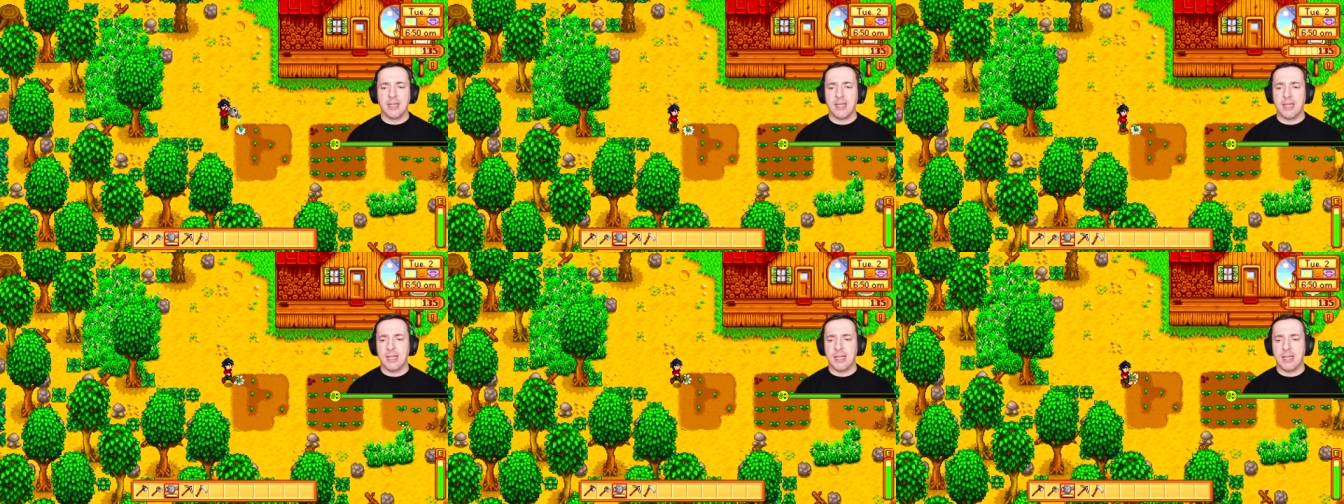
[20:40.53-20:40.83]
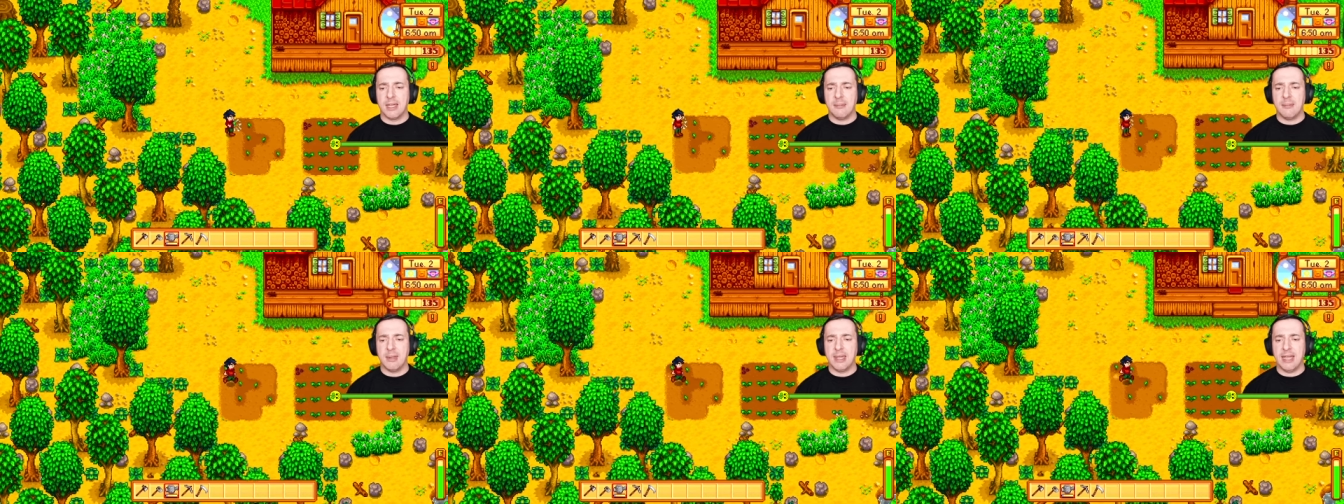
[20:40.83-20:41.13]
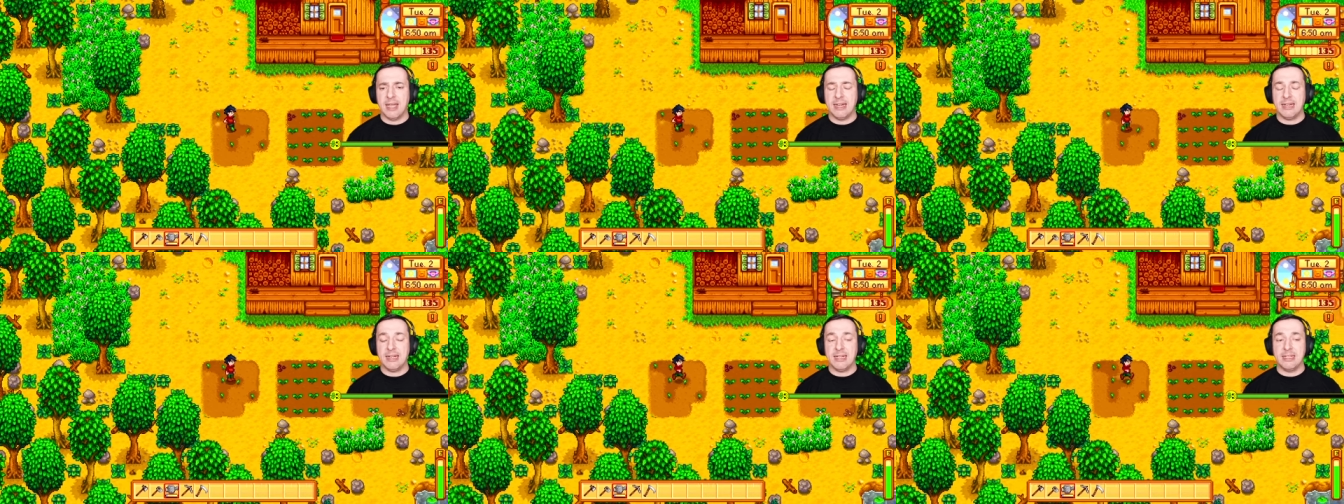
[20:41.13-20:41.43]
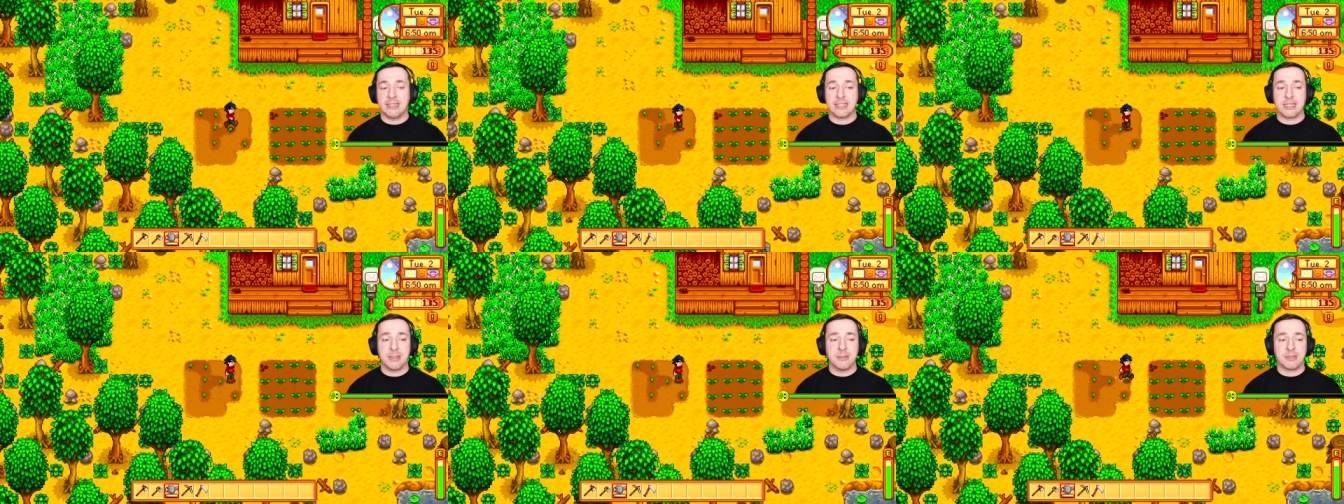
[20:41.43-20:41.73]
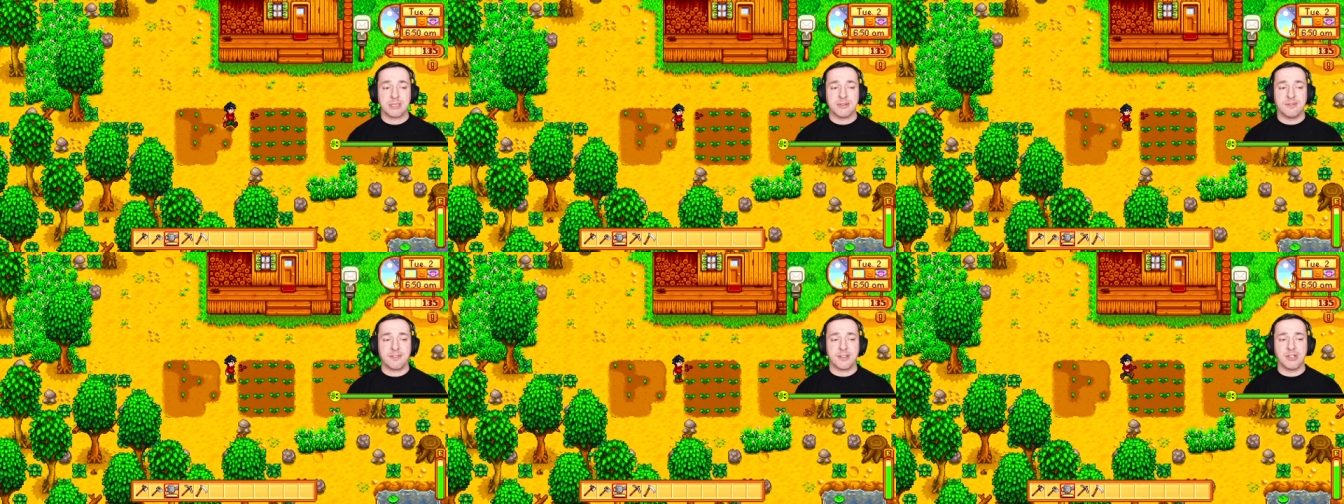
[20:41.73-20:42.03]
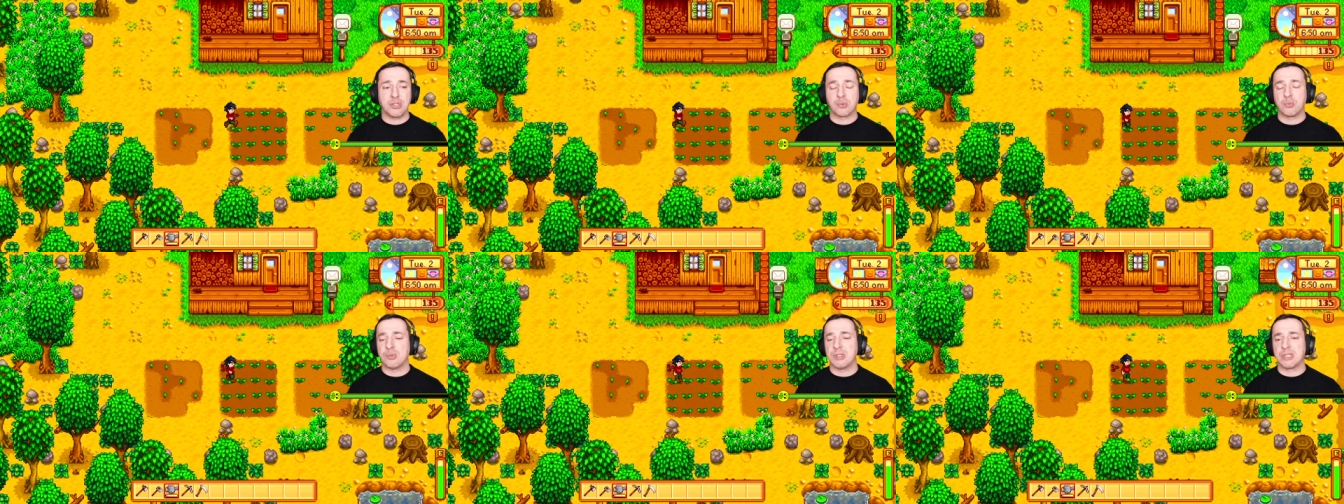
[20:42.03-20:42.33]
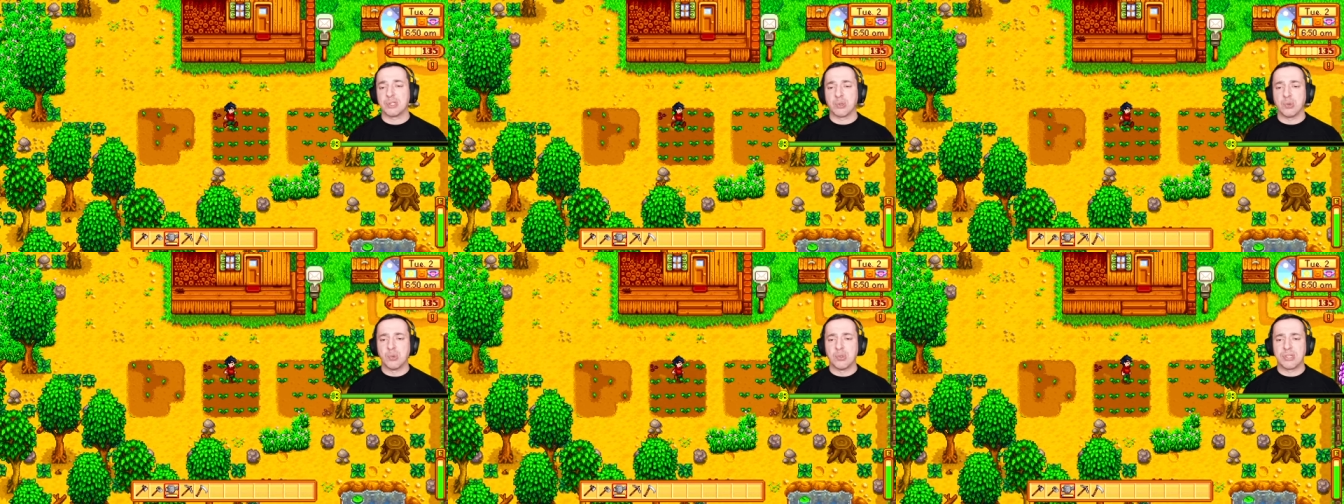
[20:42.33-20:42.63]
Um, and in terms of those
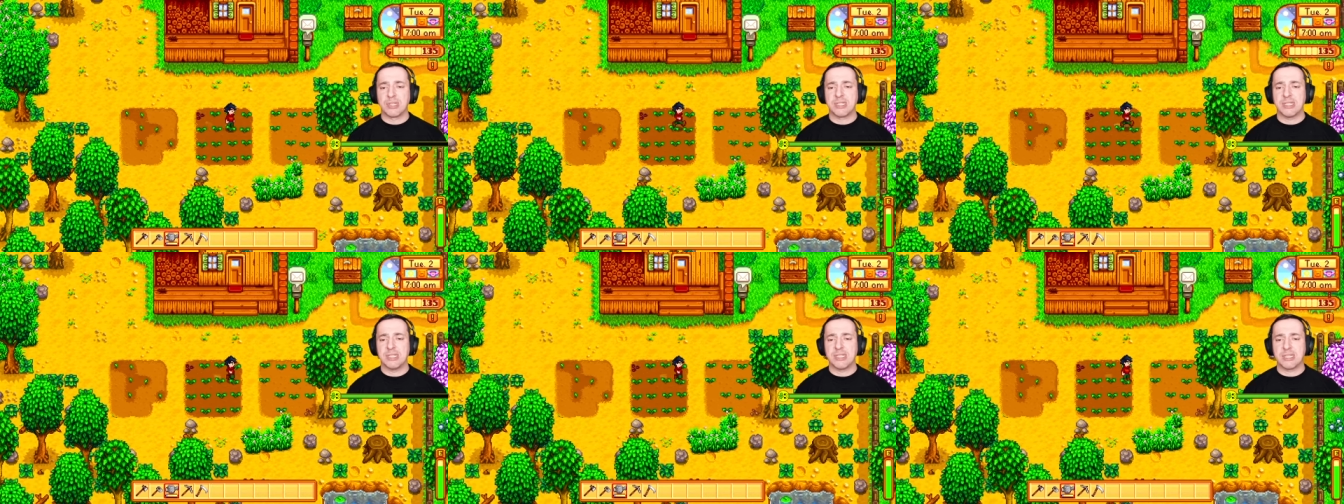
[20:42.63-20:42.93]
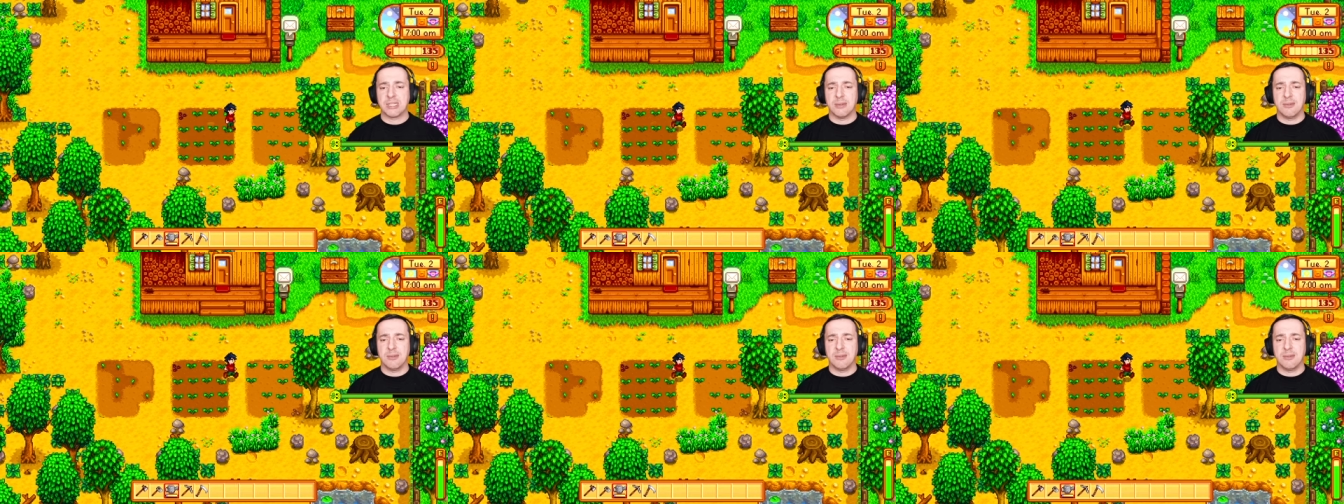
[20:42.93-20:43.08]
resources